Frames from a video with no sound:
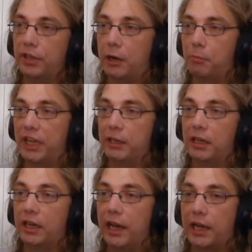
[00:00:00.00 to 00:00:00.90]
That'll make it
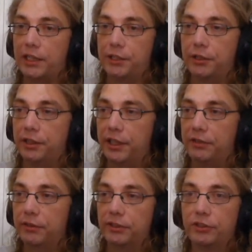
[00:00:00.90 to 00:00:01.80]
larger
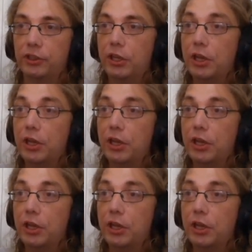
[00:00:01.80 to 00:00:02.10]
underneath us.